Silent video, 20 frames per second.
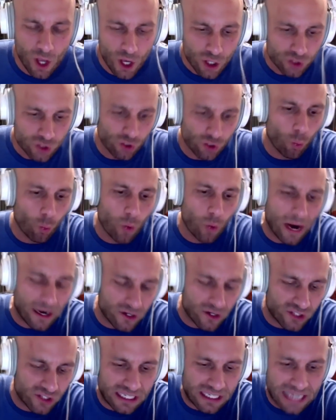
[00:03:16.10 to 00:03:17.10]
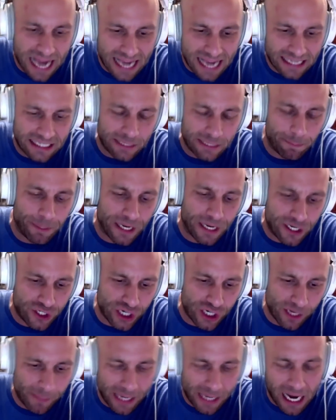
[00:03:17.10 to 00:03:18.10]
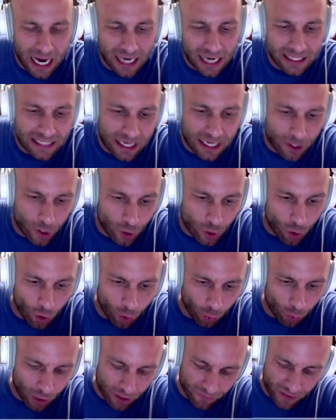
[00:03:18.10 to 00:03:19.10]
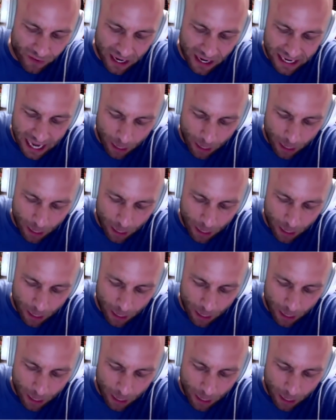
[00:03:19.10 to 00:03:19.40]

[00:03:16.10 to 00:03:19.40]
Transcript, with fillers: So where's the Yankee pitching behind Gerrit Cole? We're going to find